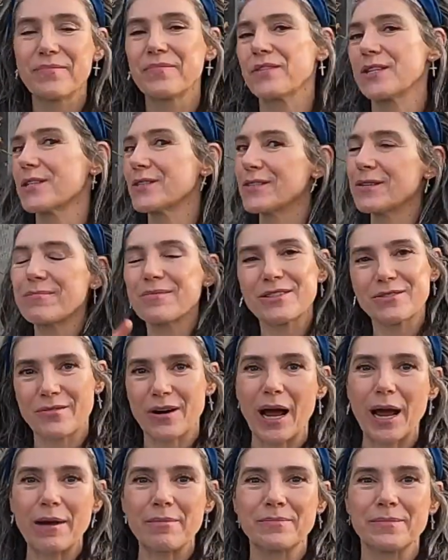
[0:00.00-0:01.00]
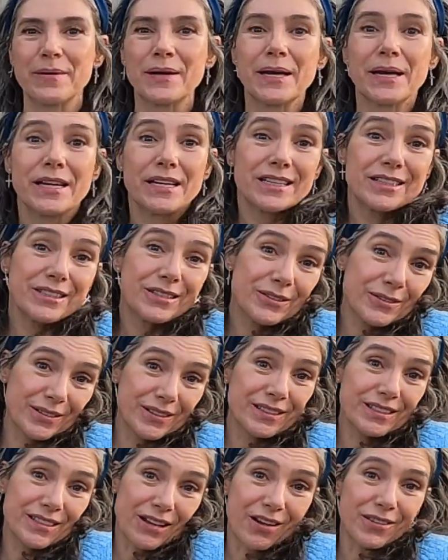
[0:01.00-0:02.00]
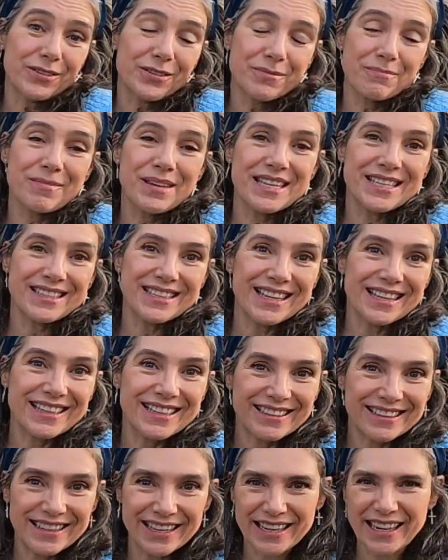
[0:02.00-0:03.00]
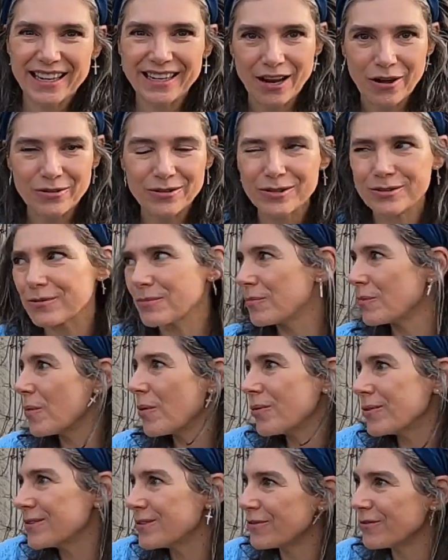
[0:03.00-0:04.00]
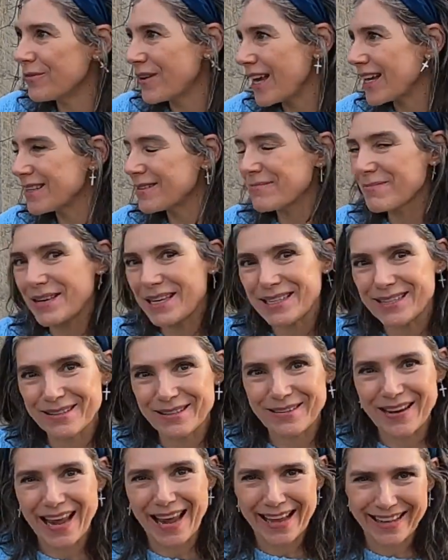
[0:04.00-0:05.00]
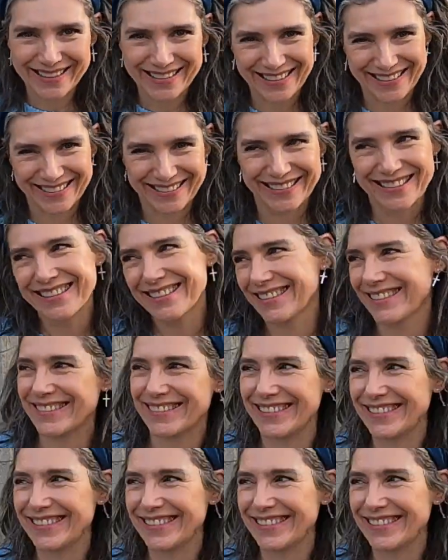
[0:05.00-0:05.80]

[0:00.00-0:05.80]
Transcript: So subscribe to not to miss anything, and also to motivate me to edit those